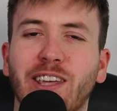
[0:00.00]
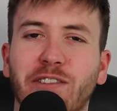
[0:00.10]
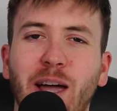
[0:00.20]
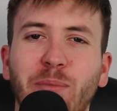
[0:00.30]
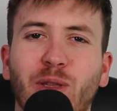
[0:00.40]
You've
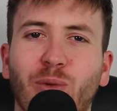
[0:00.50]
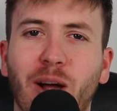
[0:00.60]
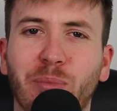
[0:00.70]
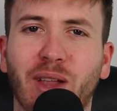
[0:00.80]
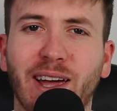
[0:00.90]
come to the
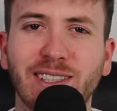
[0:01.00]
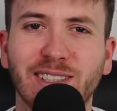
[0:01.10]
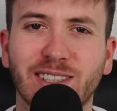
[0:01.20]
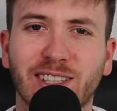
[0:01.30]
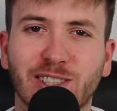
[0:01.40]
right
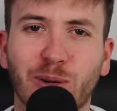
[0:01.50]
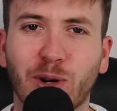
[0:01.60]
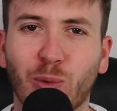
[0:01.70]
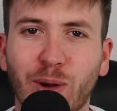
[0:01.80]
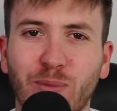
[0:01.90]
place because I'm going
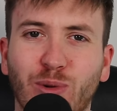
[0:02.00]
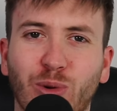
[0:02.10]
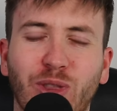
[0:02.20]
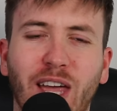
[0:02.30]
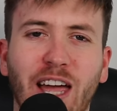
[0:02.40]
to whip
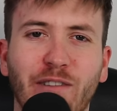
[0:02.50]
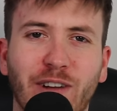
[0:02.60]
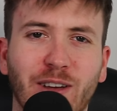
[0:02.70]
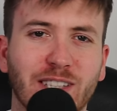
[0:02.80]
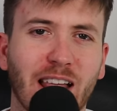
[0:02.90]
through the
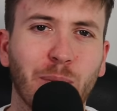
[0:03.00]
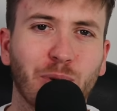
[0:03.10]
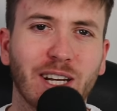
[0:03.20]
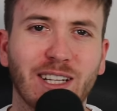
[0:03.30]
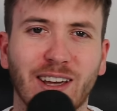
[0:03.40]
AFL's ladder
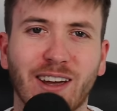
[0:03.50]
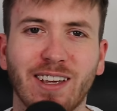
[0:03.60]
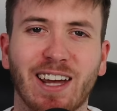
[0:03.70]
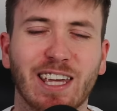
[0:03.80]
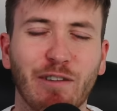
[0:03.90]
predictor
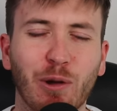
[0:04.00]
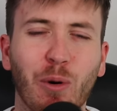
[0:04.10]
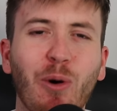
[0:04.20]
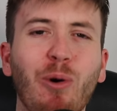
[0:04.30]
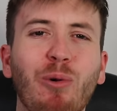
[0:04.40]
and give you
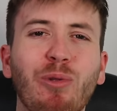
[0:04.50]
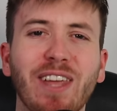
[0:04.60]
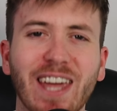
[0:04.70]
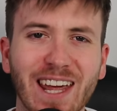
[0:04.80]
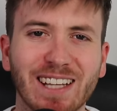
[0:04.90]
all
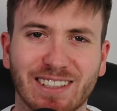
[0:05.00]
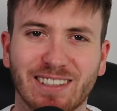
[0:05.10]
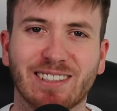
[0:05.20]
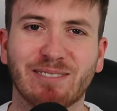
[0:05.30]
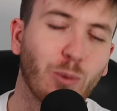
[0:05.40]
the answers.